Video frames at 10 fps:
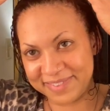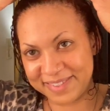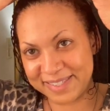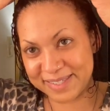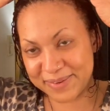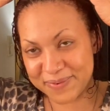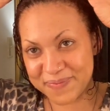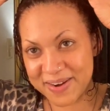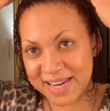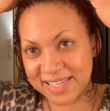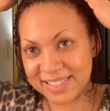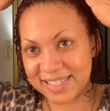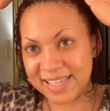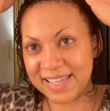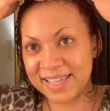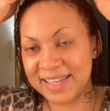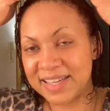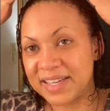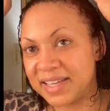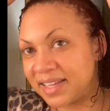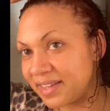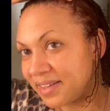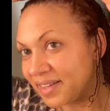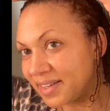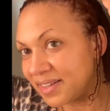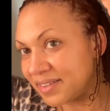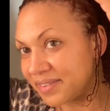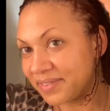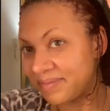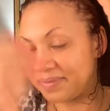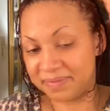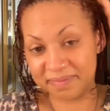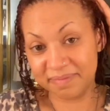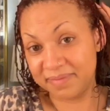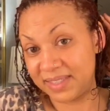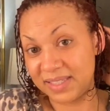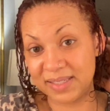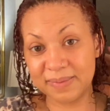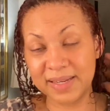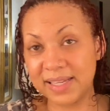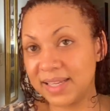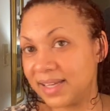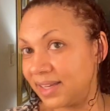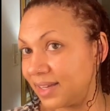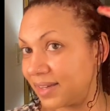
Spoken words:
It's crazy. Oh, that's what I like.